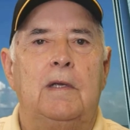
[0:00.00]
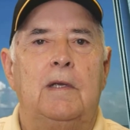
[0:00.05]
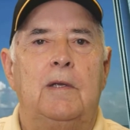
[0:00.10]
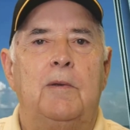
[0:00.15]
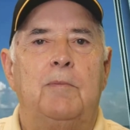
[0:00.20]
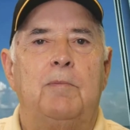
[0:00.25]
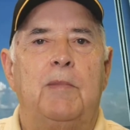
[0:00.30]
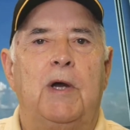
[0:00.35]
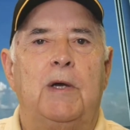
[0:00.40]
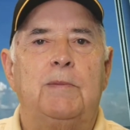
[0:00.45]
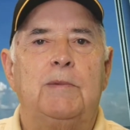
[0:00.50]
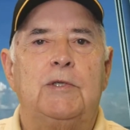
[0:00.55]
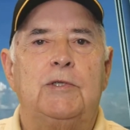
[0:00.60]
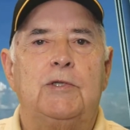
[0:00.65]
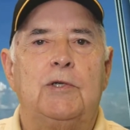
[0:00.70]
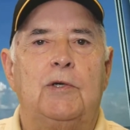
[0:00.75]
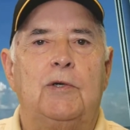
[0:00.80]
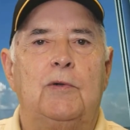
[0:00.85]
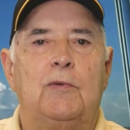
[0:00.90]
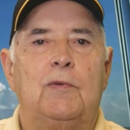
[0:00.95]
Bobby
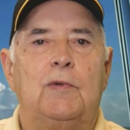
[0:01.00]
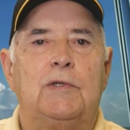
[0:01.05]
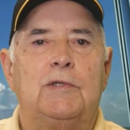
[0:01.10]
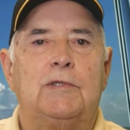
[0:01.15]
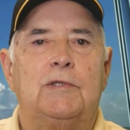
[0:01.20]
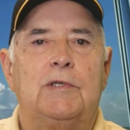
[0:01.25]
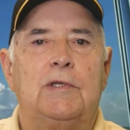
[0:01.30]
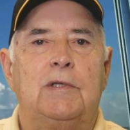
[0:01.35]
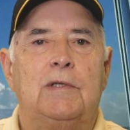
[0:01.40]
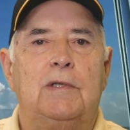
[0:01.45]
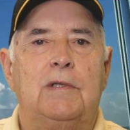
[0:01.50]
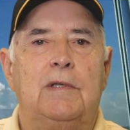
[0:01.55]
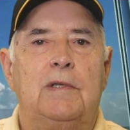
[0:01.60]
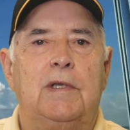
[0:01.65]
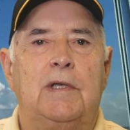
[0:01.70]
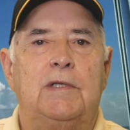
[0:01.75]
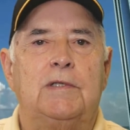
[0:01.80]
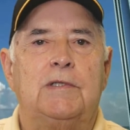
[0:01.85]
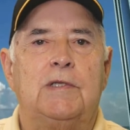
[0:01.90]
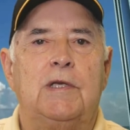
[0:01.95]
Joe
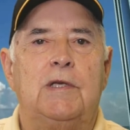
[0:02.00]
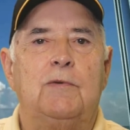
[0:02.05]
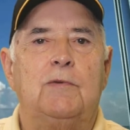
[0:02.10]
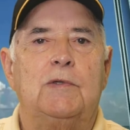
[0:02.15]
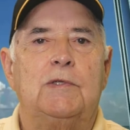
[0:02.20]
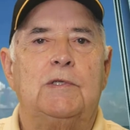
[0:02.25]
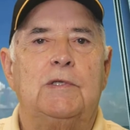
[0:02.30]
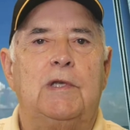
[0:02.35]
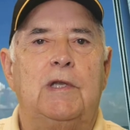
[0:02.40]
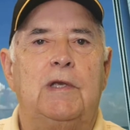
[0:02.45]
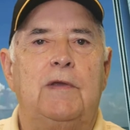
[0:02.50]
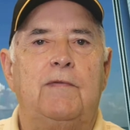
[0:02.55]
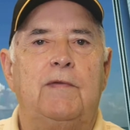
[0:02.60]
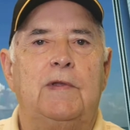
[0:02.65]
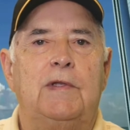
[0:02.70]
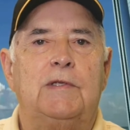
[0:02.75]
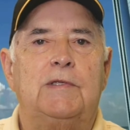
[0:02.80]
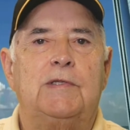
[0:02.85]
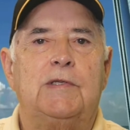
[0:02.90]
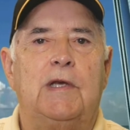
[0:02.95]
as he was leaving
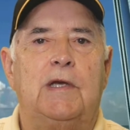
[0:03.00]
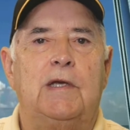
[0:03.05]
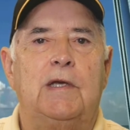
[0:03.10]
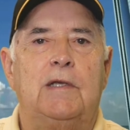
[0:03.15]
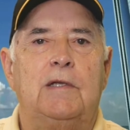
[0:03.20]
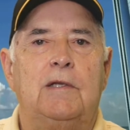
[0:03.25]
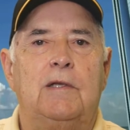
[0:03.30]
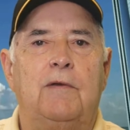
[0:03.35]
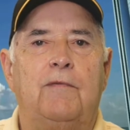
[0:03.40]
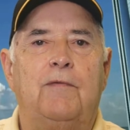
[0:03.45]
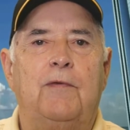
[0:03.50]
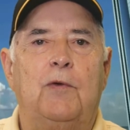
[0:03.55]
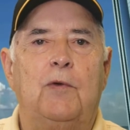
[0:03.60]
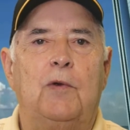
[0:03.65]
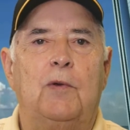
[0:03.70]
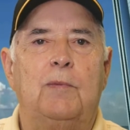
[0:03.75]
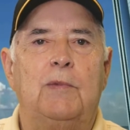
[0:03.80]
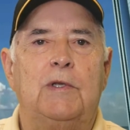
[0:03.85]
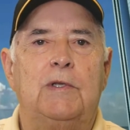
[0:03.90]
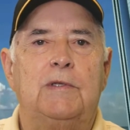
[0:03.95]
the site, the
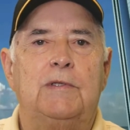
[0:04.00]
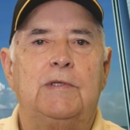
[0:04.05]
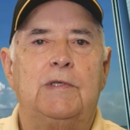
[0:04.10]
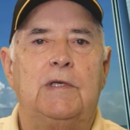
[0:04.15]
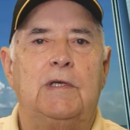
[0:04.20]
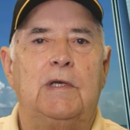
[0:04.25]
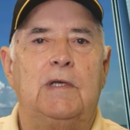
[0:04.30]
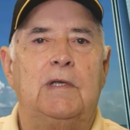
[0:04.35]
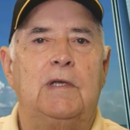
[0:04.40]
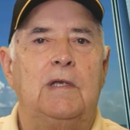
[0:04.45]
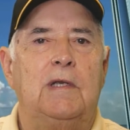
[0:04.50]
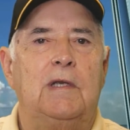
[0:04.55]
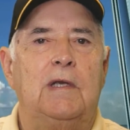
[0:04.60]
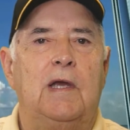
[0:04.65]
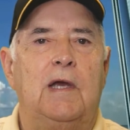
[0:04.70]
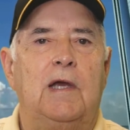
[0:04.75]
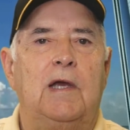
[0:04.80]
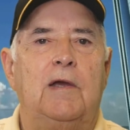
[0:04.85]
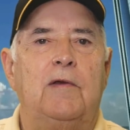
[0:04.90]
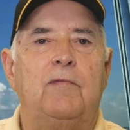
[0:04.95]
foreman said,
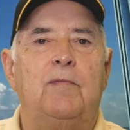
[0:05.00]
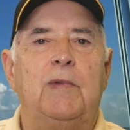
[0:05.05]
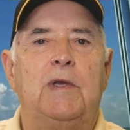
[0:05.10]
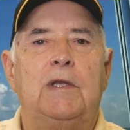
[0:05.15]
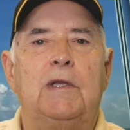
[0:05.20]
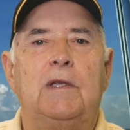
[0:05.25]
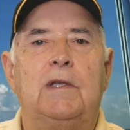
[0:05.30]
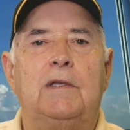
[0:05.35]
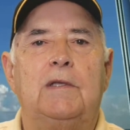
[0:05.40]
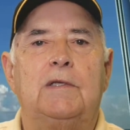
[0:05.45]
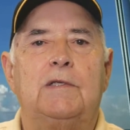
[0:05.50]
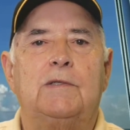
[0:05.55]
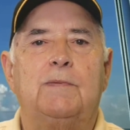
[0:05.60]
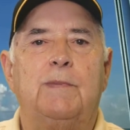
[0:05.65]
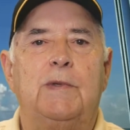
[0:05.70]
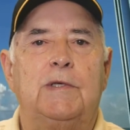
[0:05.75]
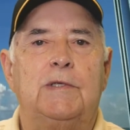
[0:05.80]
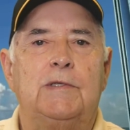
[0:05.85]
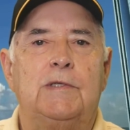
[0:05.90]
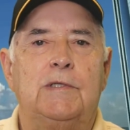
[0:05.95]
"I've been in this
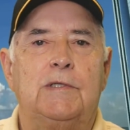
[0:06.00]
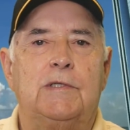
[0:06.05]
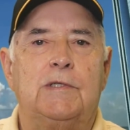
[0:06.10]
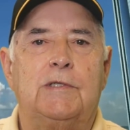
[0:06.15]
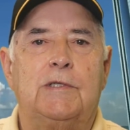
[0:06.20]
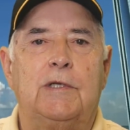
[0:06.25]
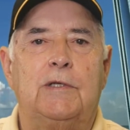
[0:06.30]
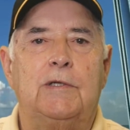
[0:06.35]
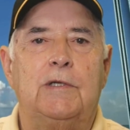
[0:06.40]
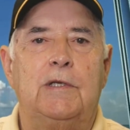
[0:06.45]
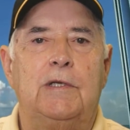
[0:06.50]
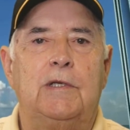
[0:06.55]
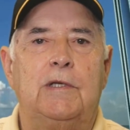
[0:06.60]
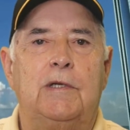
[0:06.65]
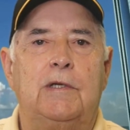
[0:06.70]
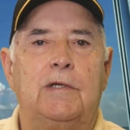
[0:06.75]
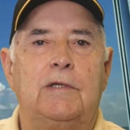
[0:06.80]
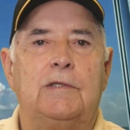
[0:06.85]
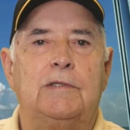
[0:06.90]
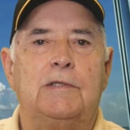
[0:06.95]
business 30
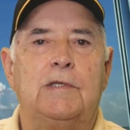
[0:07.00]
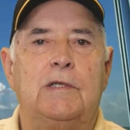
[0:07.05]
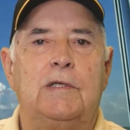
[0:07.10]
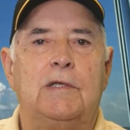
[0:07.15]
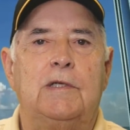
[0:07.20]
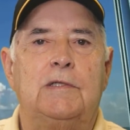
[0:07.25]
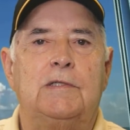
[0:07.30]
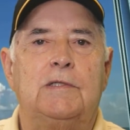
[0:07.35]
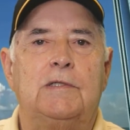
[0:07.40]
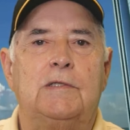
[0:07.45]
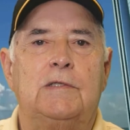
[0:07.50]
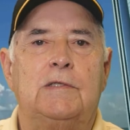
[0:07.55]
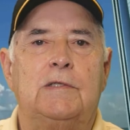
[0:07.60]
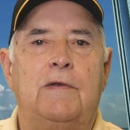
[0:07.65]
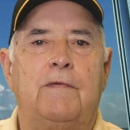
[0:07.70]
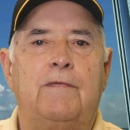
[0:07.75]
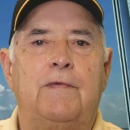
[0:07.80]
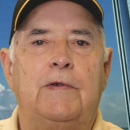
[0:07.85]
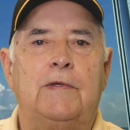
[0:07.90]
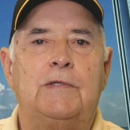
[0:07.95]
years, and this is the
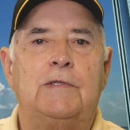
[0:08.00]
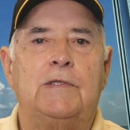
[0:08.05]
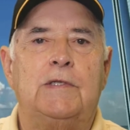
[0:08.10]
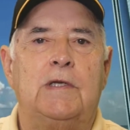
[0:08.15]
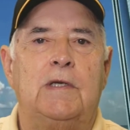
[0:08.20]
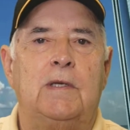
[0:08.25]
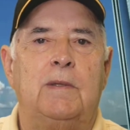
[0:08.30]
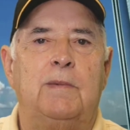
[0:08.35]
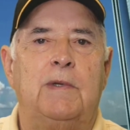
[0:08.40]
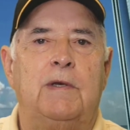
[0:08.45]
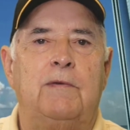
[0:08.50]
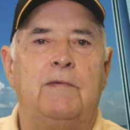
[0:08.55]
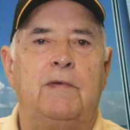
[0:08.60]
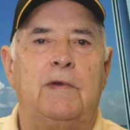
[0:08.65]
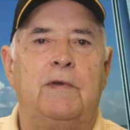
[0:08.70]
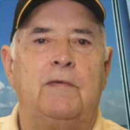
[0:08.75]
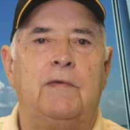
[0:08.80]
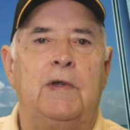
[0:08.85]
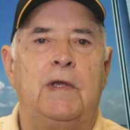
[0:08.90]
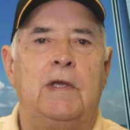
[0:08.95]
first time I've
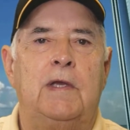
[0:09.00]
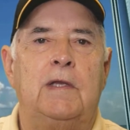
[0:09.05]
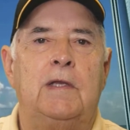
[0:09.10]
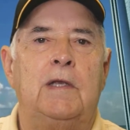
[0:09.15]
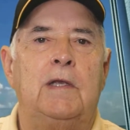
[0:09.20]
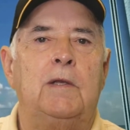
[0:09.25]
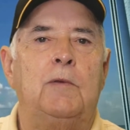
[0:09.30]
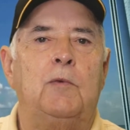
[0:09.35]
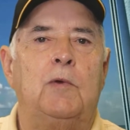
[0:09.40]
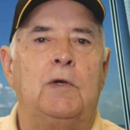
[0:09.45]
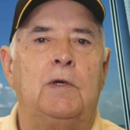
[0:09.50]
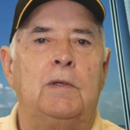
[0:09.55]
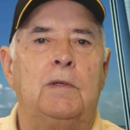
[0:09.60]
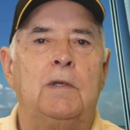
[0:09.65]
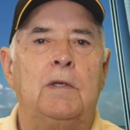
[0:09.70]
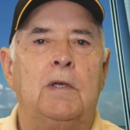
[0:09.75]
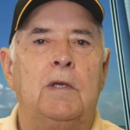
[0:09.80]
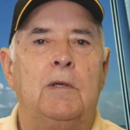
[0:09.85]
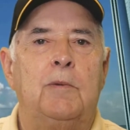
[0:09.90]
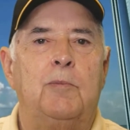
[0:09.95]
ever had anyone
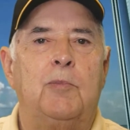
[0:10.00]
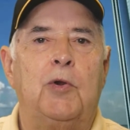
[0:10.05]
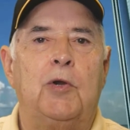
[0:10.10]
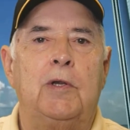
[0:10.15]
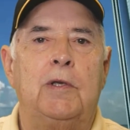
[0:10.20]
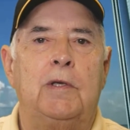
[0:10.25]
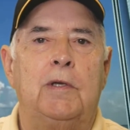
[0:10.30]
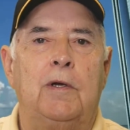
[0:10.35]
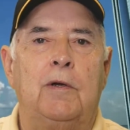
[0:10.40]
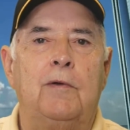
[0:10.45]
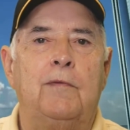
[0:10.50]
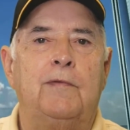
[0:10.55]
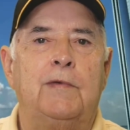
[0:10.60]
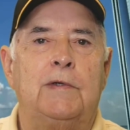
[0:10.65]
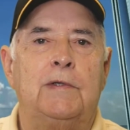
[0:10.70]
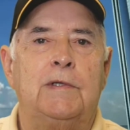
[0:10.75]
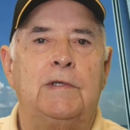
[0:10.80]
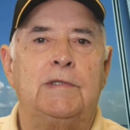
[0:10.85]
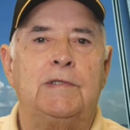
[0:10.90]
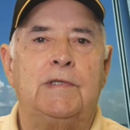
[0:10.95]
pray over
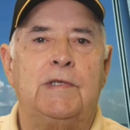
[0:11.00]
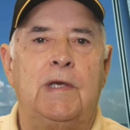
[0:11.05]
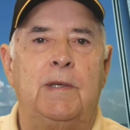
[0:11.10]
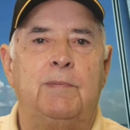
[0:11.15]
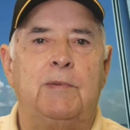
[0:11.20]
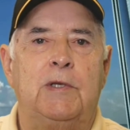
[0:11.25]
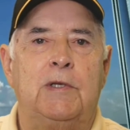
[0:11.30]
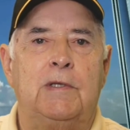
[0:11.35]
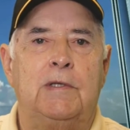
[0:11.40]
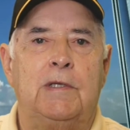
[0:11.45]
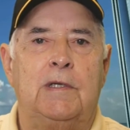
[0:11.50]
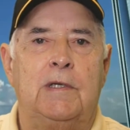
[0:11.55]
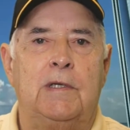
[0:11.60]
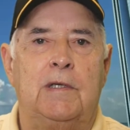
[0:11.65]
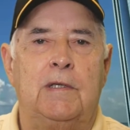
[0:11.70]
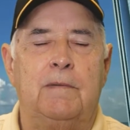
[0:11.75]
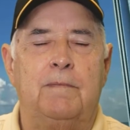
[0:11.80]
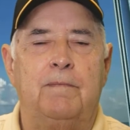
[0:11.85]
a septic tank."